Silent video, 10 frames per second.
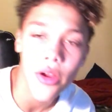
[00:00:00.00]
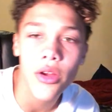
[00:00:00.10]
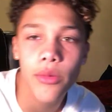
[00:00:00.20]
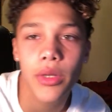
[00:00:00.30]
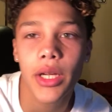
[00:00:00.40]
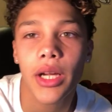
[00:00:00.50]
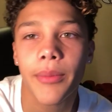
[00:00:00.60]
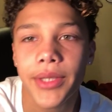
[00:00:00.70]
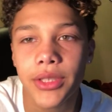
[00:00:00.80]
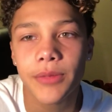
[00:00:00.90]
it hurt when I
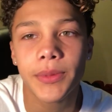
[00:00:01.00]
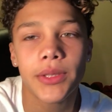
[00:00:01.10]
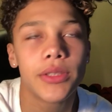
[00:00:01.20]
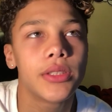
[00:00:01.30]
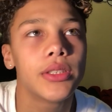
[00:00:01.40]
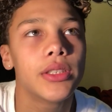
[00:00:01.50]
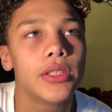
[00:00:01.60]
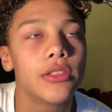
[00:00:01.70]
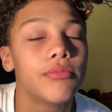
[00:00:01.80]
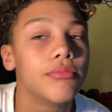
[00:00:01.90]
got my ears pierced?
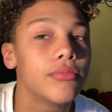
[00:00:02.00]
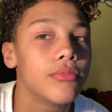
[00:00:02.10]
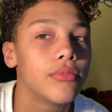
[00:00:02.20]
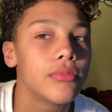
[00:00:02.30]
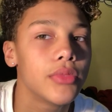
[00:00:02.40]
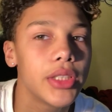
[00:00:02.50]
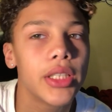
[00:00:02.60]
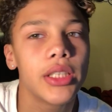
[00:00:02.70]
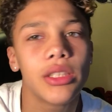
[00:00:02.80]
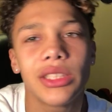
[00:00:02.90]

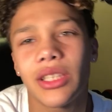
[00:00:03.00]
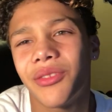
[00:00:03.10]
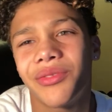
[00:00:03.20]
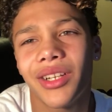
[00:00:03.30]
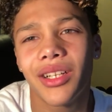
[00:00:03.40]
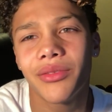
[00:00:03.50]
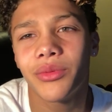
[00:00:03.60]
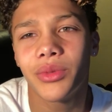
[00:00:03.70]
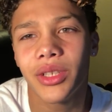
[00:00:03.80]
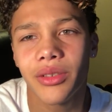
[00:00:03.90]
Yeah, it was like a 5,
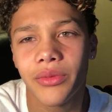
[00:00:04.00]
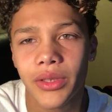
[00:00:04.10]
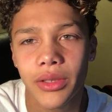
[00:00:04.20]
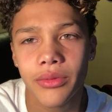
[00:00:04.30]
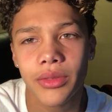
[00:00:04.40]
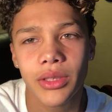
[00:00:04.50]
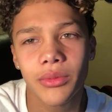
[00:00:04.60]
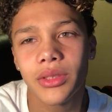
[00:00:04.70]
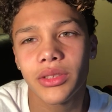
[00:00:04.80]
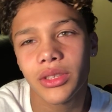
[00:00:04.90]
1 out of 5.
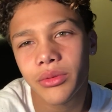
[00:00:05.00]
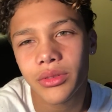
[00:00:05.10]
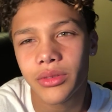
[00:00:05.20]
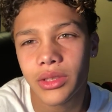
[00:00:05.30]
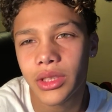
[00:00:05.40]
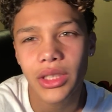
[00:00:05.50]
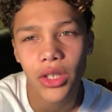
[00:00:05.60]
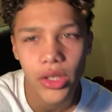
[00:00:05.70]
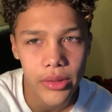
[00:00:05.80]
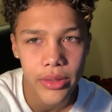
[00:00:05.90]
It
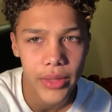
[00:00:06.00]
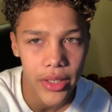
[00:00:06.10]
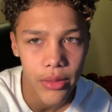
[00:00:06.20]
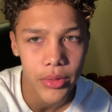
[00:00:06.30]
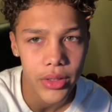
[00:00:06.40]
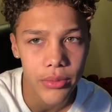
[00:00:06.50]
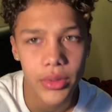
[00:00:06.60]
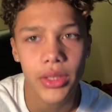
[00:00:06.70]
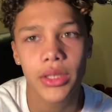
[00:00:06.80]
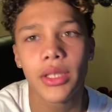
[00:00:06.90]
didn't hurt terribly,
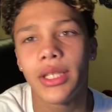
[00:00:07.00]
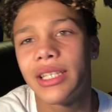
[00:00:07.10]
but